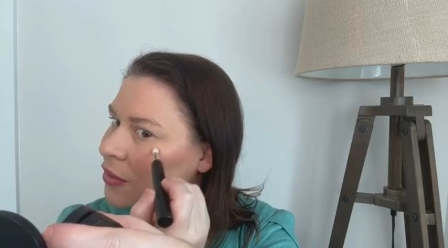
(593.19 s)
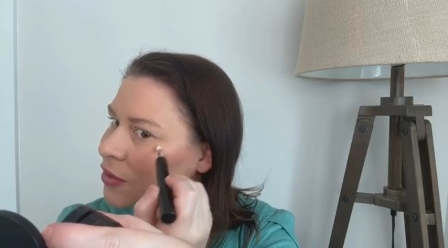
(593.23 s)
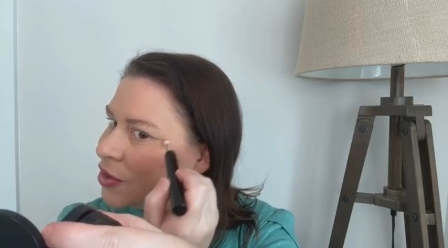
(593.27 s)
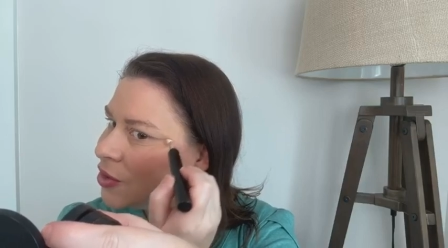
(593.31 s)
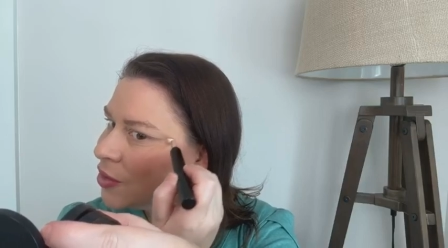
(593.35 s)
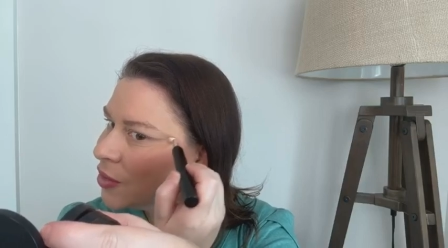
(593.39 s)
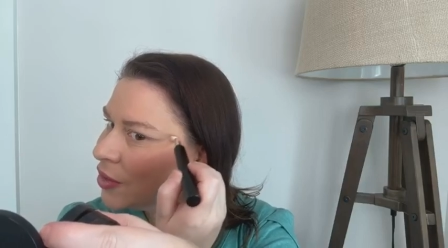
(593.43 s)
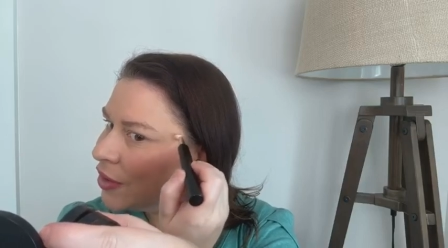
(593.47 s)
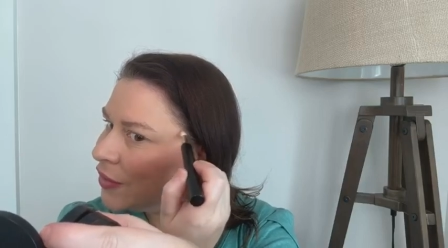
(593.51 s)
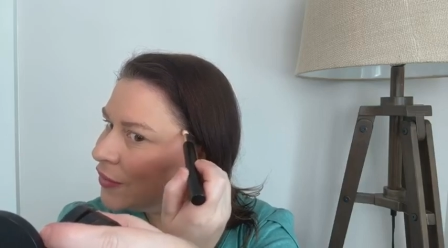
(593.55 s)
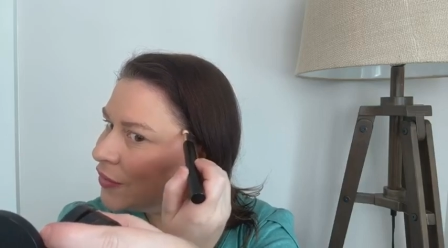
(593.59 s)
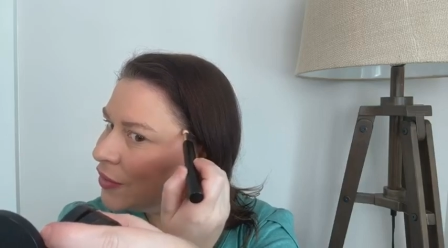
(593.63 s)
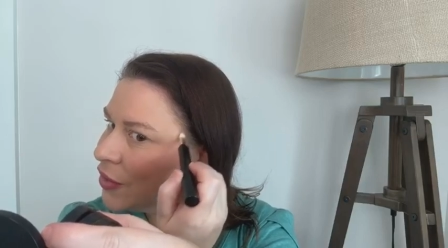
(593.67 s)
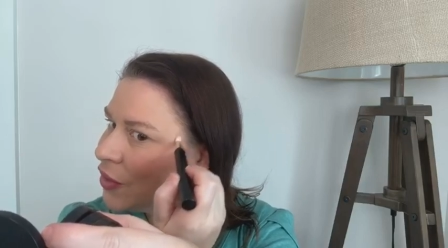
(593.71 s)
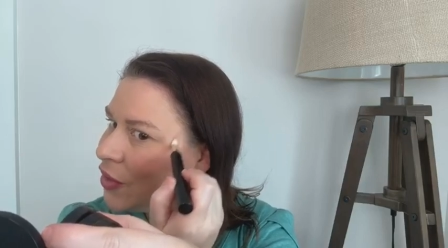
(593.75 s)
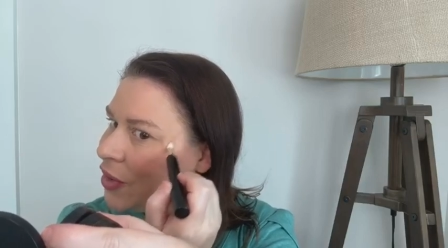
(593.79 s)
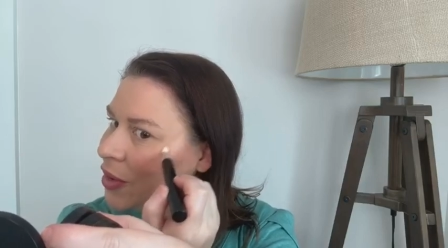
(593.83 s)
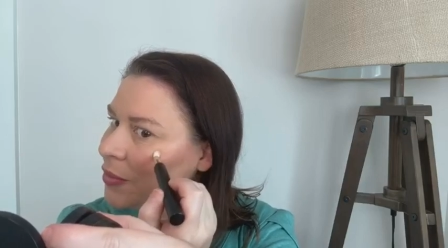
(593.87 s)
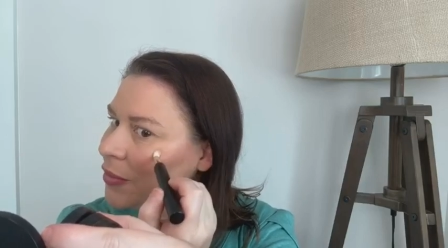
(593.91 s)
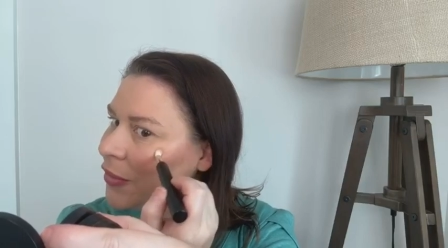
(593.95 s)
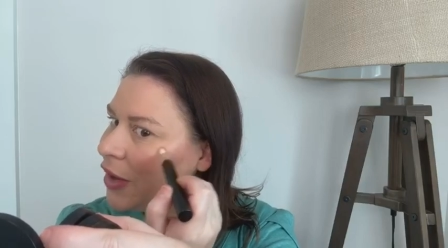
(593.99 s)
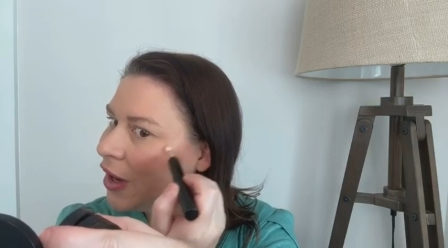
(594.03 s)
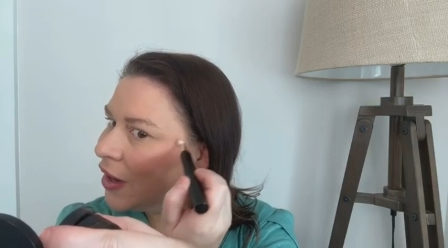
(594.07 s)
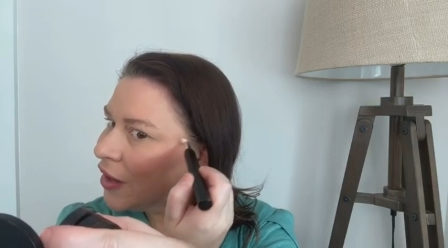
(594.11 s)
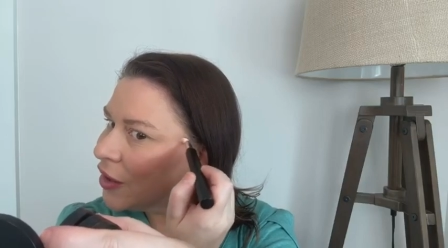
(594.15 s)
So even though
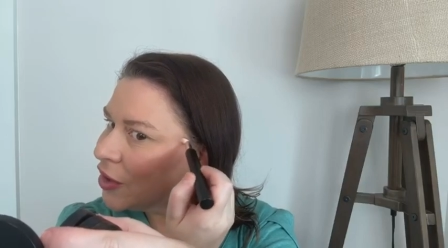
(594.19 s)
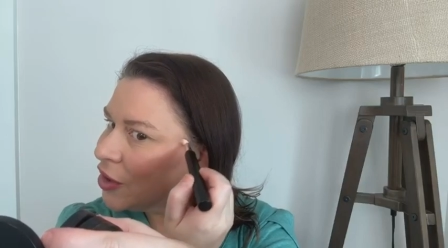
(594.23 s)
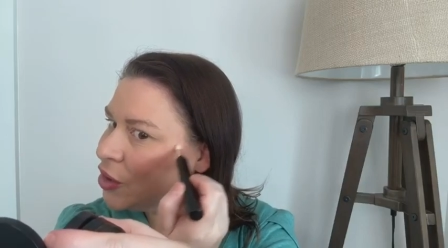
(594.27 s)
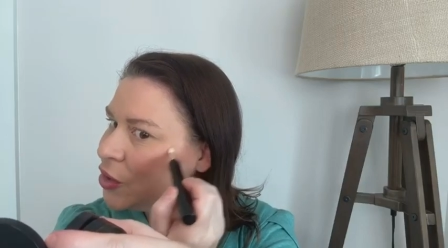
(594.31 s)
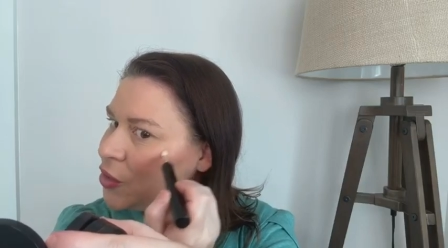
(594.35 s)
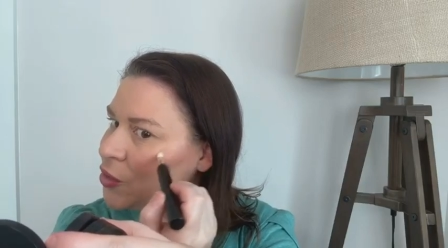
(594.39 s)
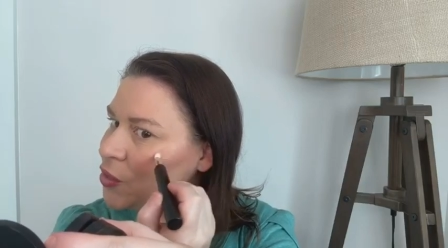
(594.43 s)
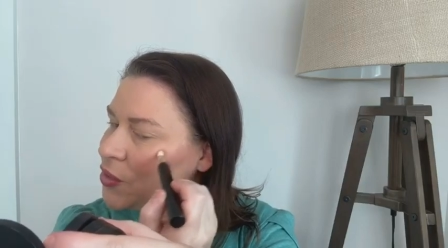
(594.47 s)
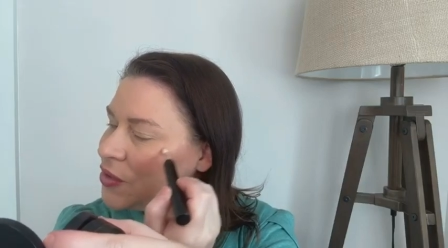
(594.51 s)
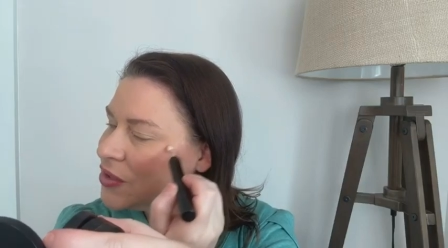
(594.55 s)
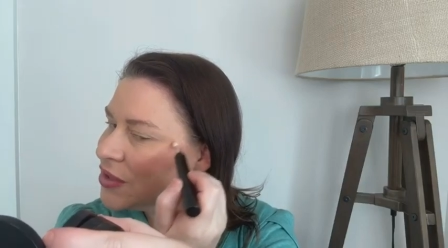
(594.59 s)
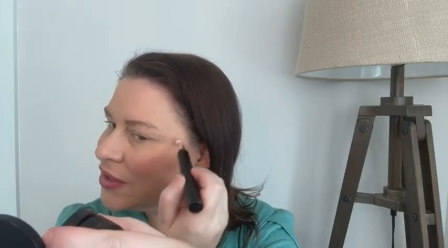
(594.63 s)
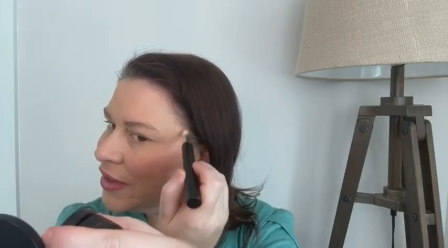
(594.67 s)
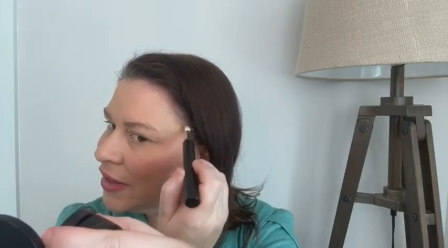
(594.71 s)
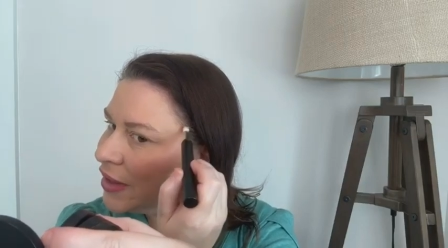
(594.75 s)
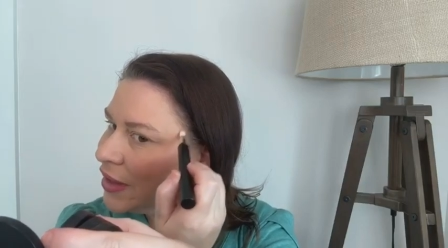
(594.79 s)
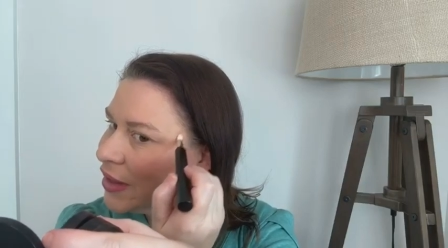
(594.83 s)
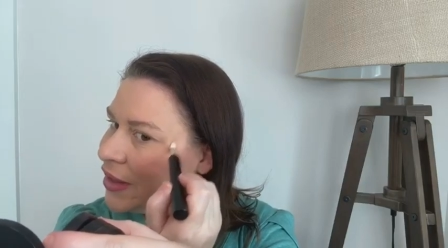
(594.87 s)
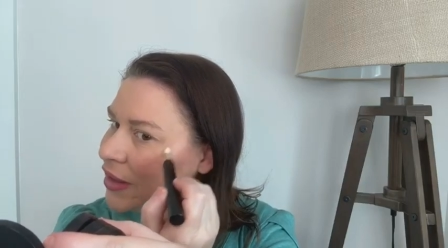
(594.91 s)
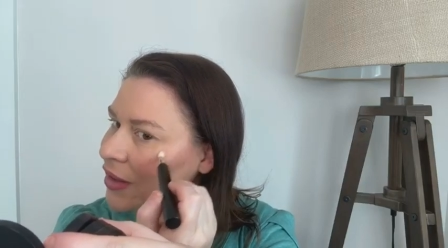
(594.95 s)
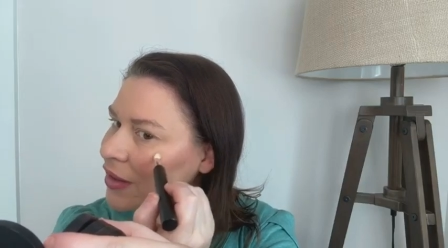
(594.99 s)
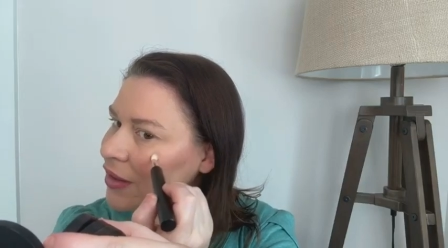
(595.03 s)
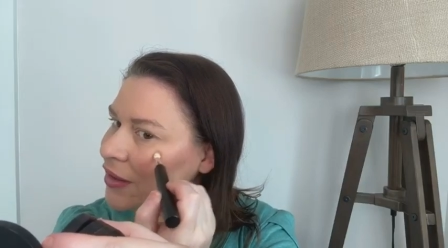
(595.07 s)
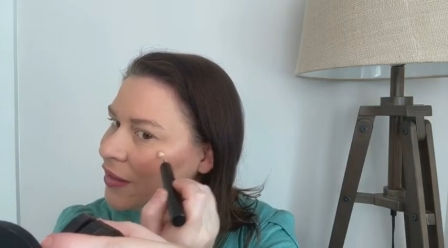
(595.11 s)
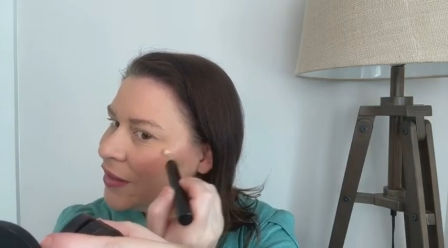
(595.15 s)
I'm not
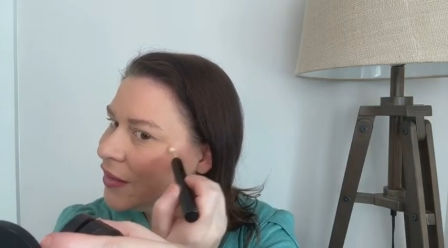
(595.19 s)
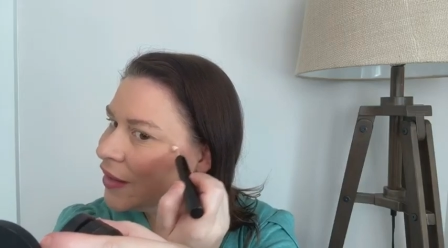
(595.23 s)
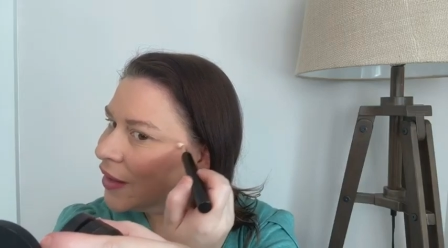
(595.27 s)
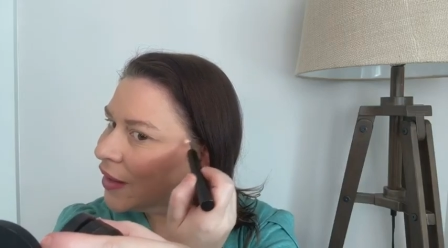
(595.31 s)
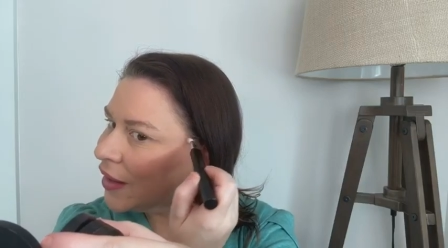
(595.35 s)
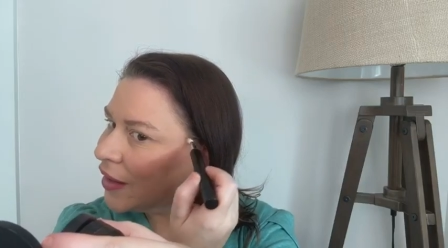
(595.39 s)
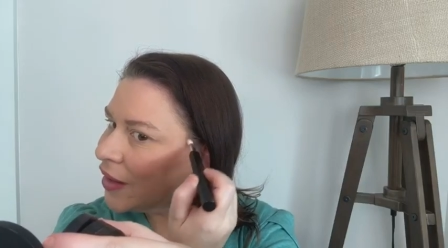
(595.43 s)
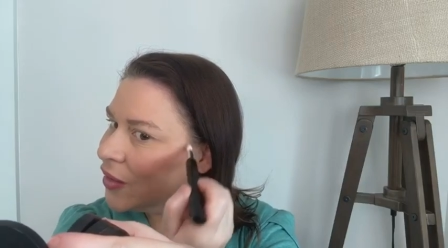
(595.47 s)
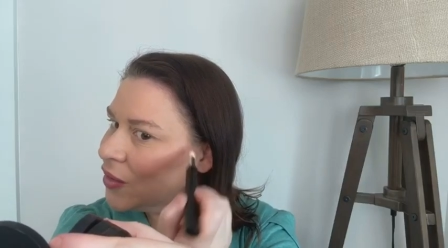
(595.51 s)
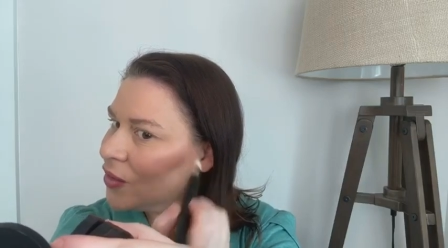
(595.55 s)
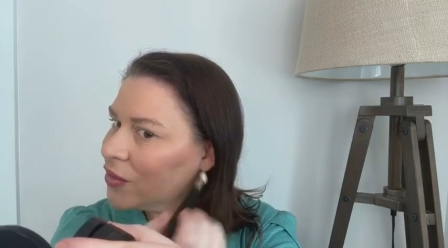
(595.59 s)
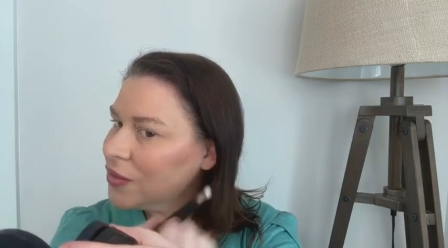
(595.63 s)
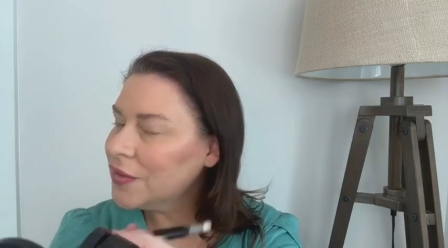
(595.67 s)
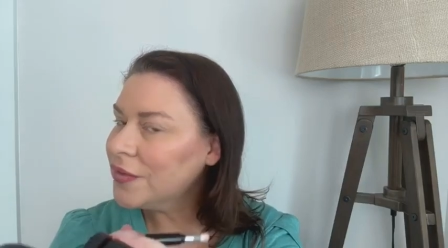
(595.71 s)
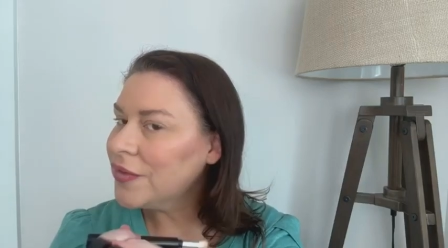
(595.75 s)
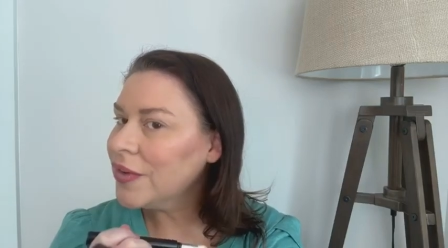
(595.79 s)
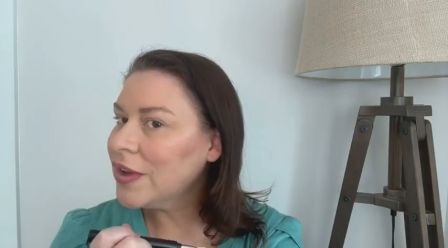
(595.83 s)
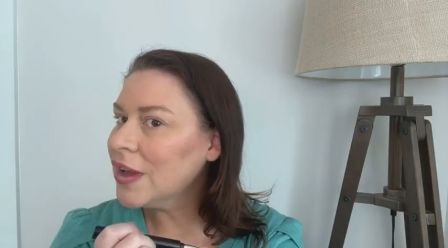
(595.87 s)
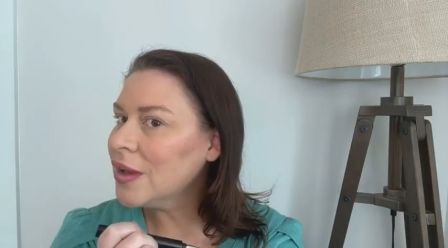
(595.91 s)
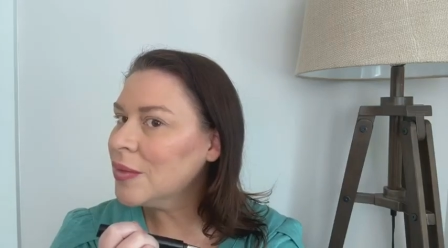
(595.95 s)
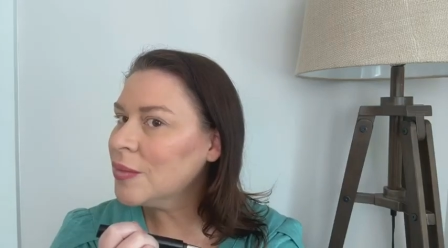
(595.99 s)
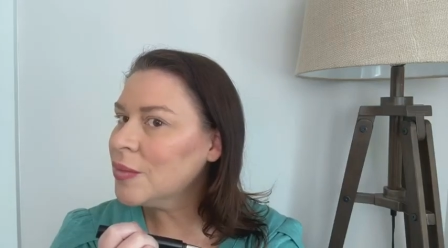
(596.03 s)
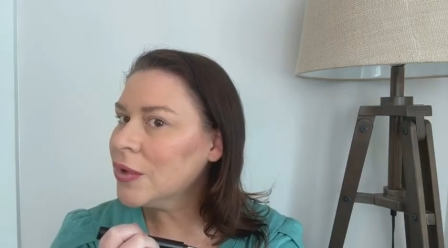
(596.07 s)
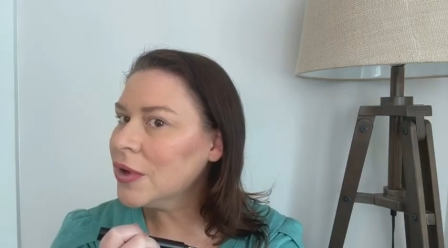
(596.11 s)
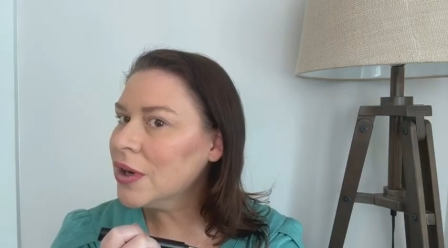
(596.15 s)
using the angled
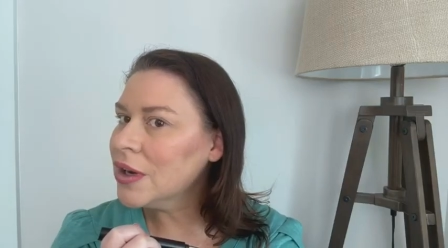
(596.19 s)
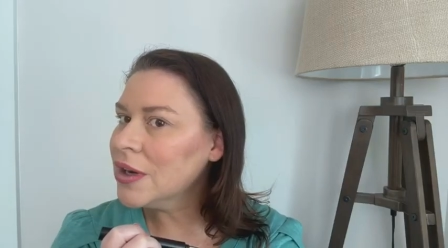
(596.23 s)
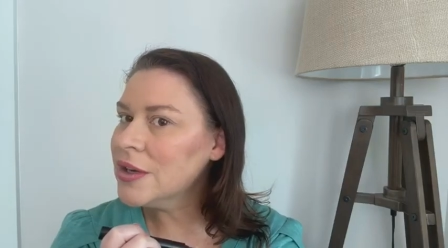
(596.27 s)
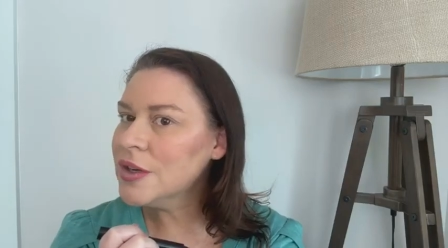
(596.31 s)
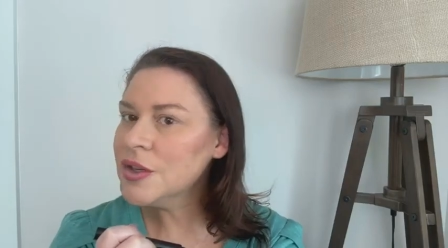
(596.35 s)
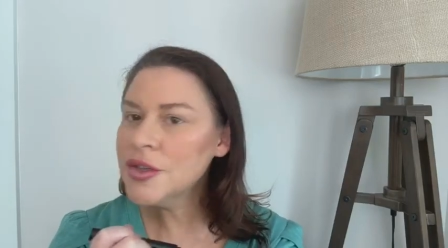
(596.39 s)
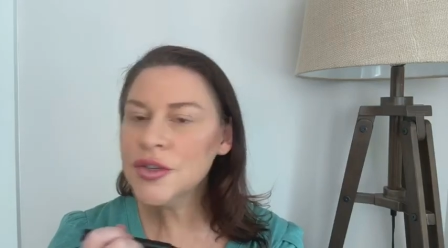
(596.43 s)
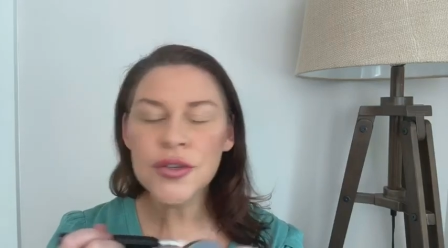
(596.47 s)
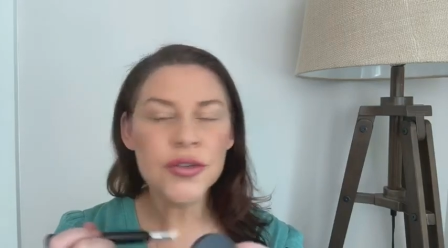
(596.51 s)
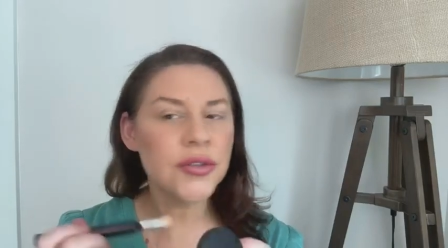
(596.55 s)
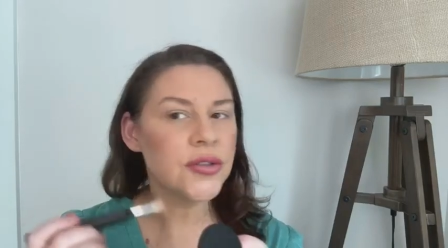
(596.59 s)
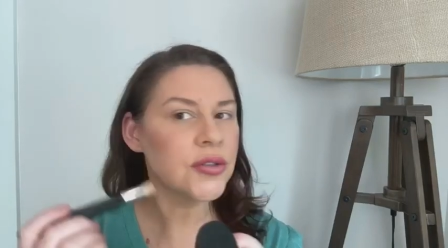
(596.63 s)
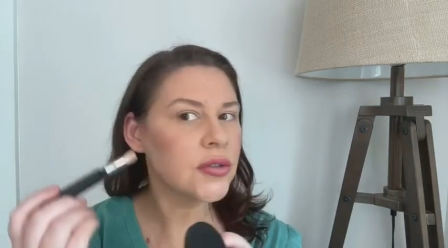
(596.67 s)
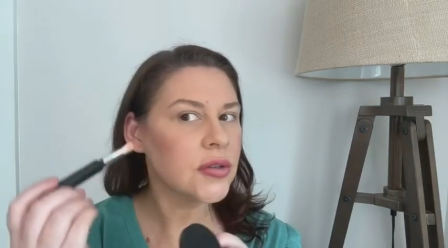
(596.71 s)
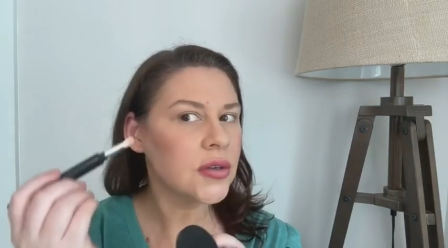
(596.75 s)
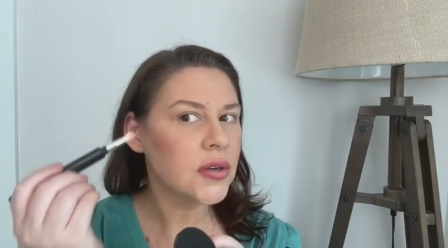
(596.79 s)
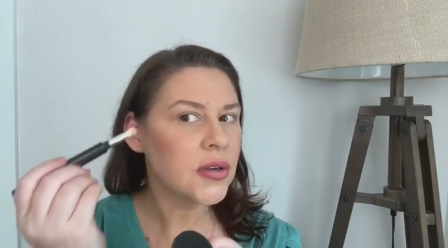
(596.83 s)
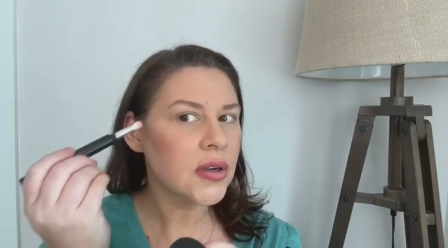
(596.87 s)
fan brush,